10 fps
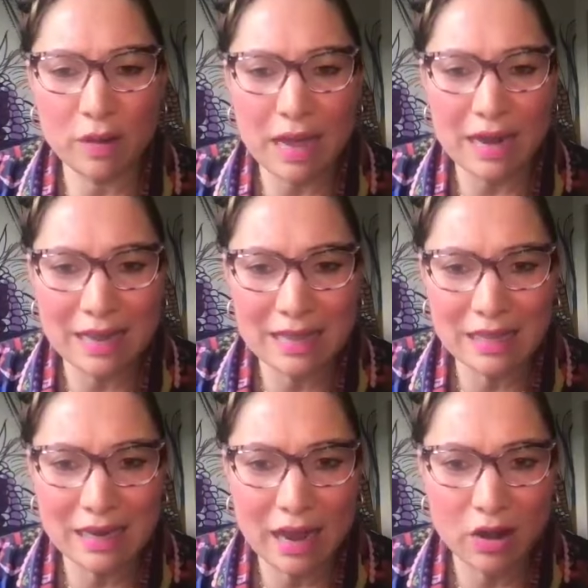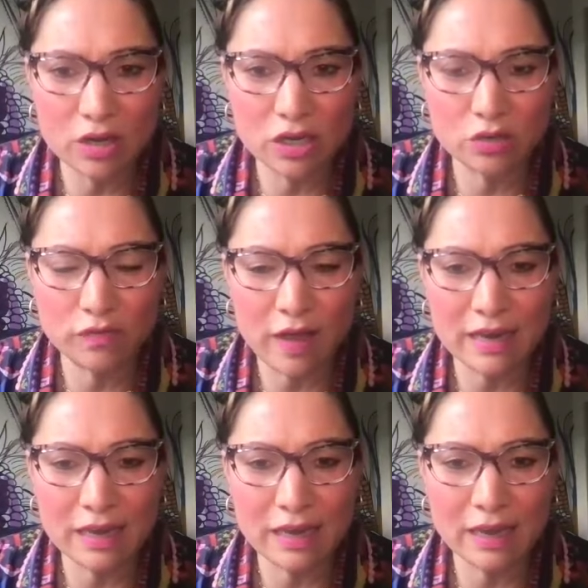from Argentina or did you
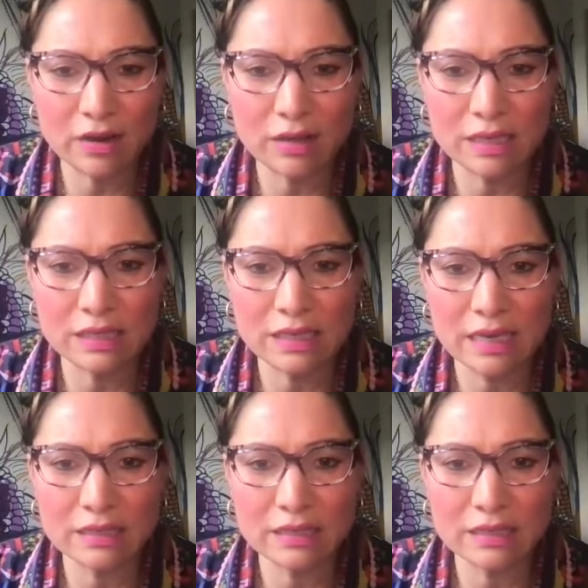find it here? Yes,